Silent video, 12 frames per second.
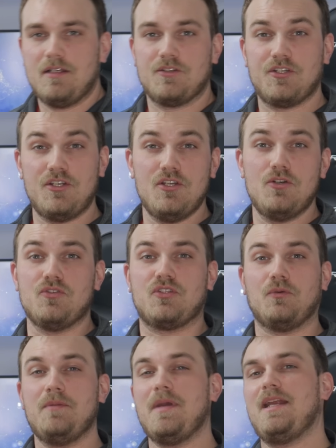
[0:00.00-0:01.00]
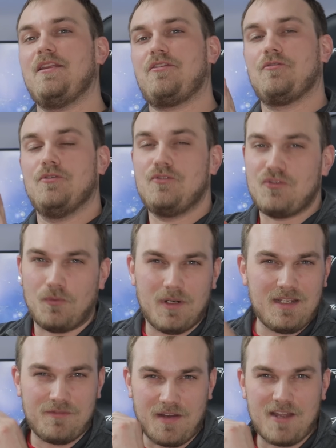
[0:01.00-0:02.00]
So good news, we made it through
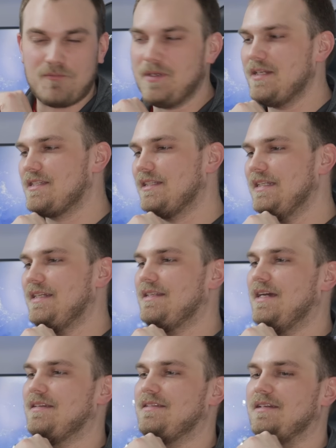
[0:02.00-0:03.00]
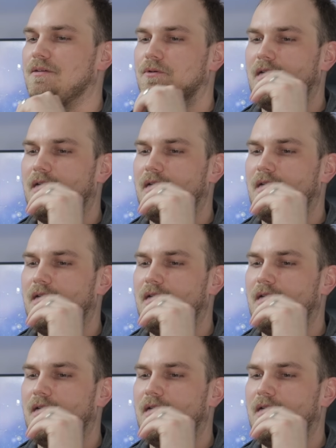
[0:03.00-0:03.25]
25 minutes of leak testing